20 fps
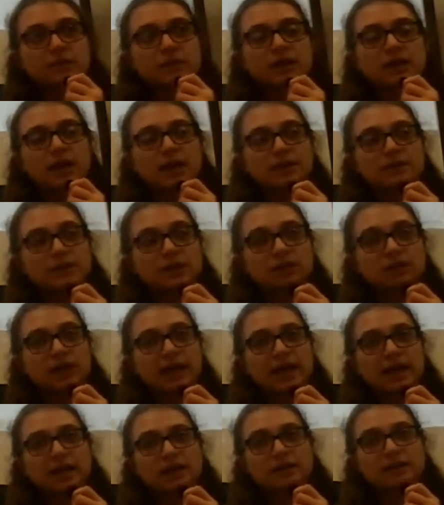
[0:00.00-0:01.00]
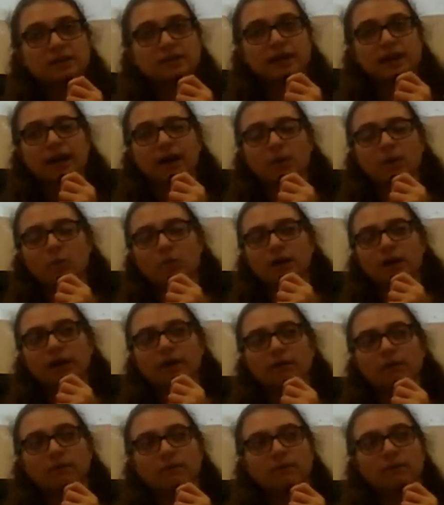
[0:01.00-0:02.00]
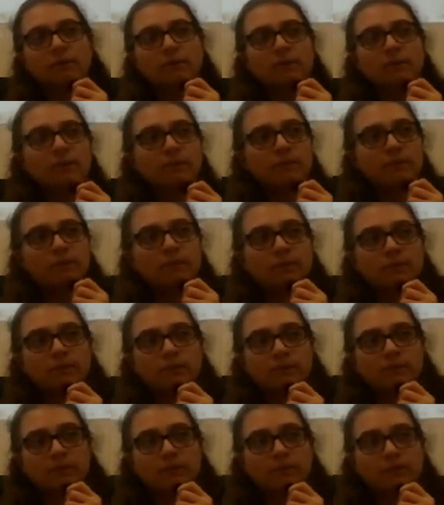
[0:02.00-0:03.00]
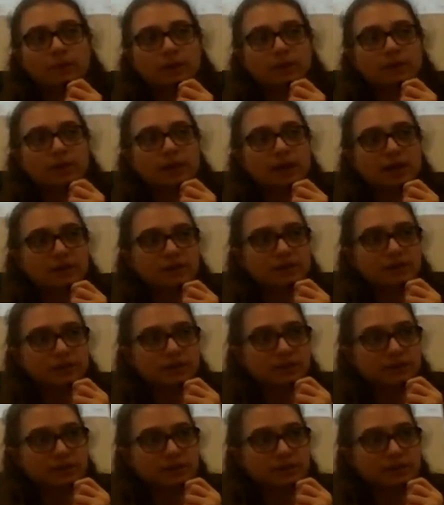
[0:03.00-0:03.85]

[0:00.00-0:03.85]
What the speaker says: is a gland that what? What did exocrine?